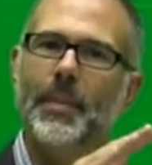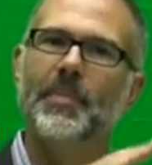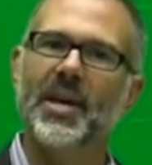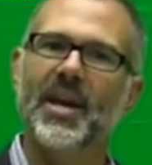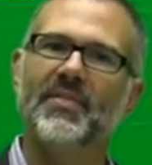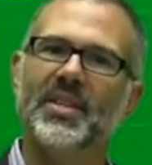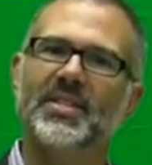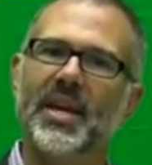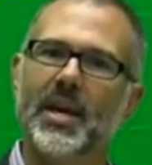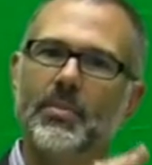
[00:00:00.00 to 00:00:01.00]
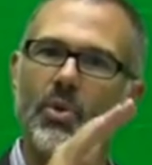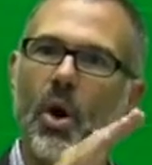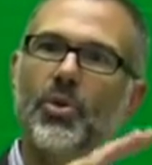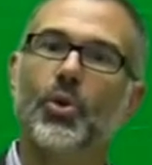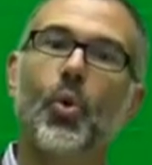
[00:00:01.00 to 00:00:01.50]
behave the same? Do
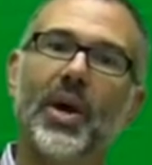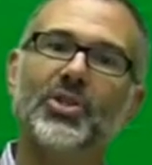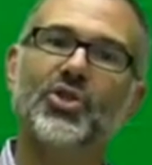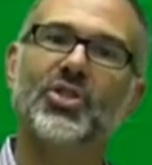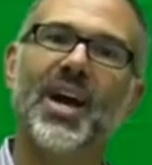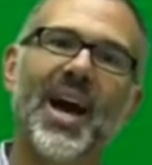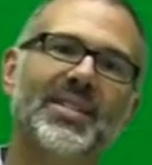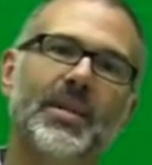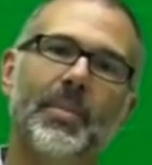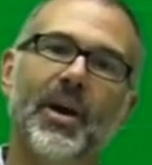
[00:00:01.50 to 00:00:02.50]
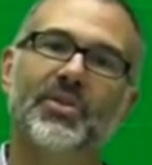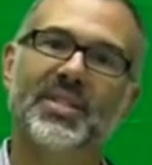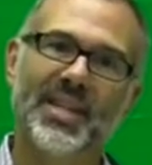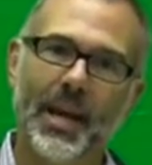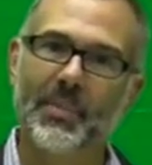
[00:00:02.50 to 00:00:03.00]
all the questions ask about the
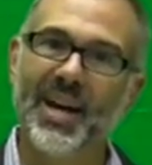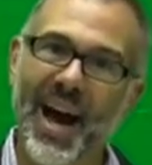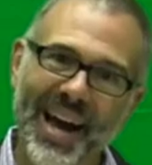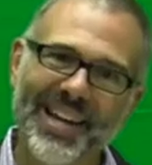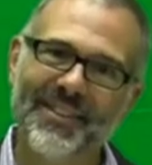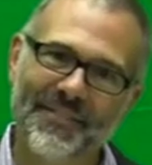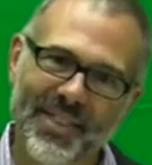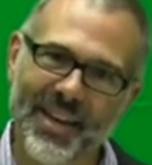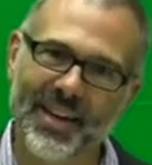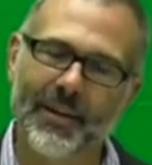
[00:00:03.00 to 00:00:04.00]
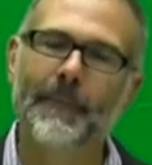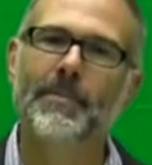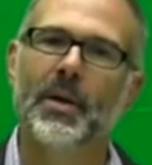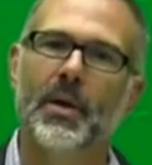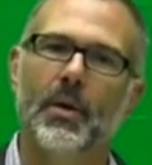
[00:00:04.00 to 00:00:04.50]
same kind of thing
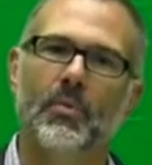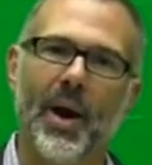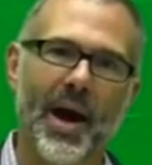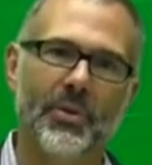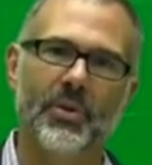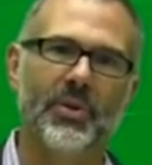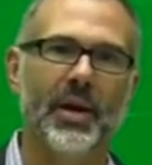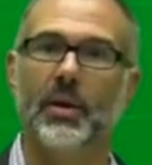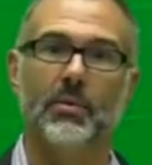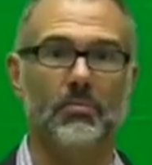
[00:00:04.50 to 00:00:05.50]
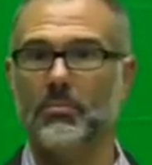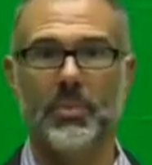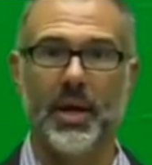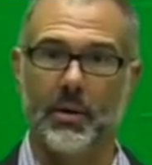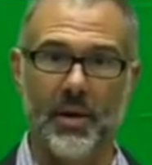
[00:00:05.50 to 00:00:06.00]
rather than
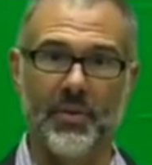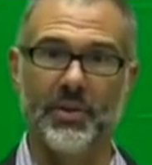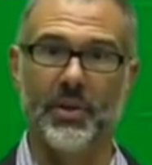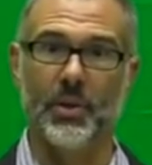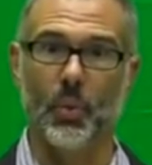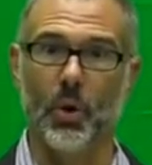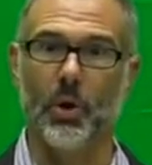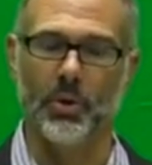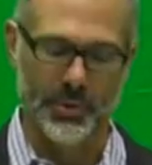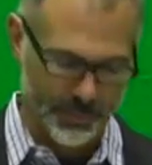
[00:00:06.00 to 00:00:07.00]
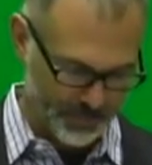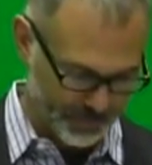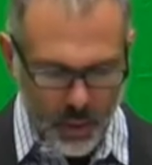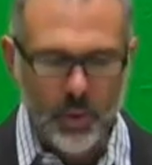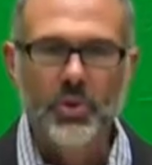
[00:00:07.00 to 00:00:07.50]
everything in the world?
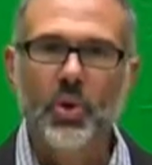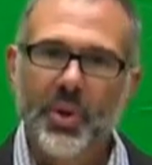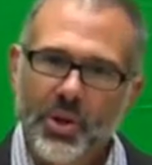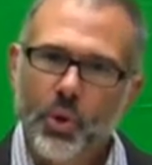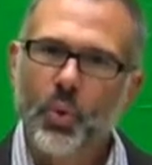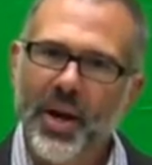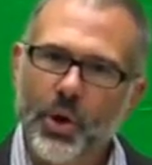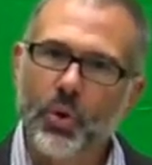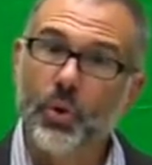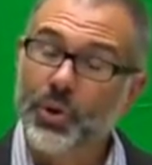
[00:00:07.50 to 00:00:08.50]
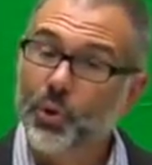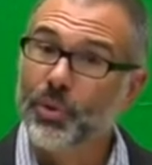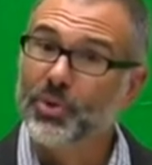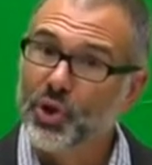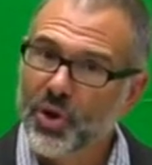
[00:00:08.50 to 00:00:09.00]
So inter-rater or
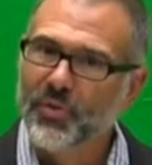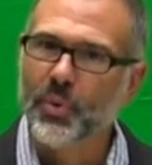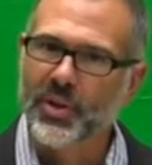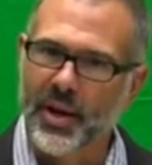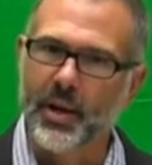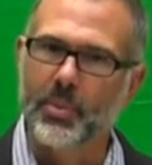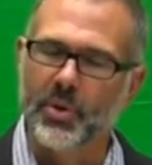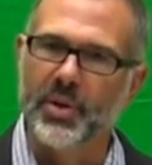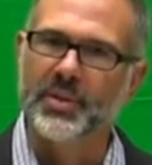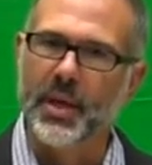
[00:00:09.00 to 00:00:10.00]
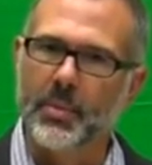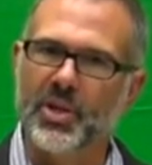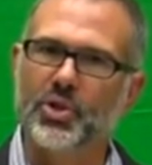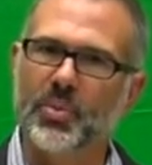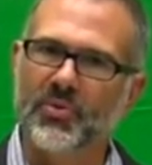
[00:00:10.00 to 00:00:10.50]
inter-observer reliability, as I
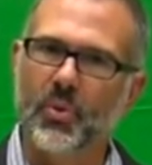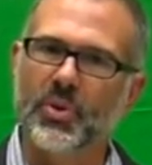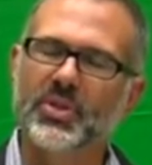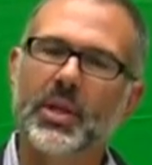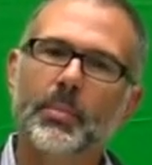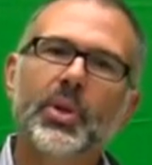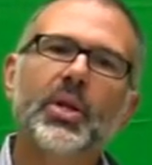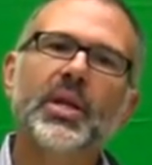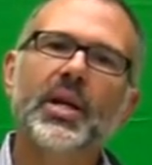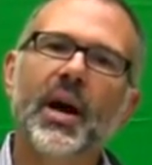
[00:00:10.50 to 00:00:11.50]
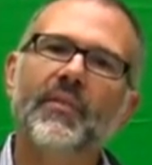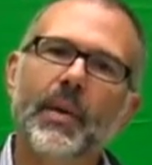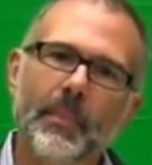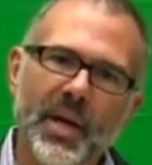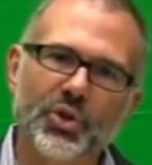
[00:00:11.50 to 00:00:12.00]
mentioned before, is the ability of
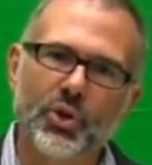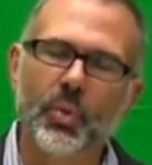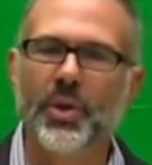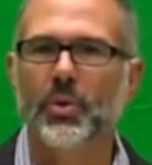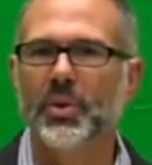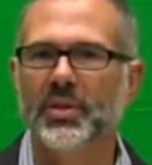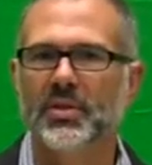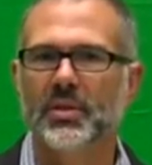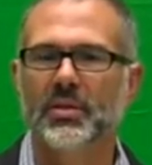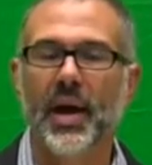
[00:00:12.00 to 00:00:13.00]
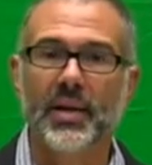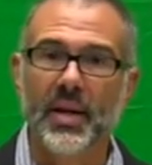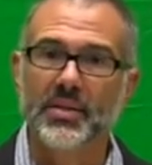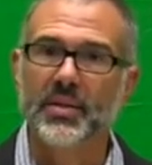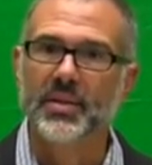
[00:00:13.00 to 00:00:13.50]
a measure, whether it's a
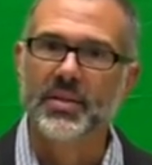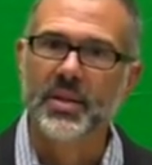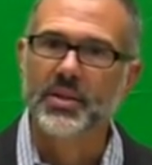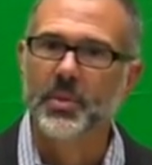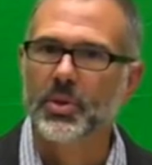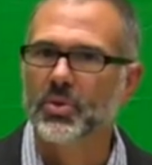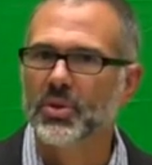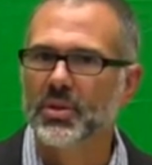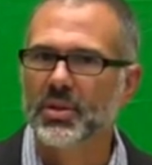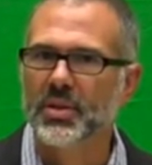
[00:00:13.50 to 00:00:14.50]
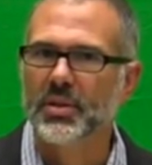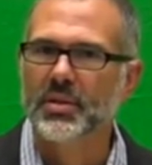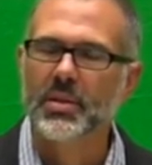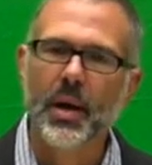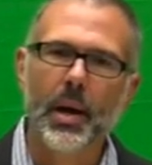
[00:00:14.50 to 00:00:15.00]
diagnostic assessment using the
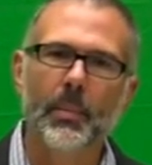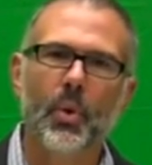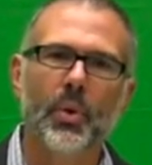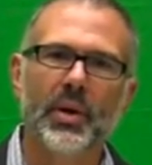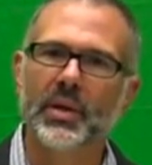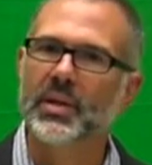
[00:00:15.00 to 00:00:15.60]
DSM or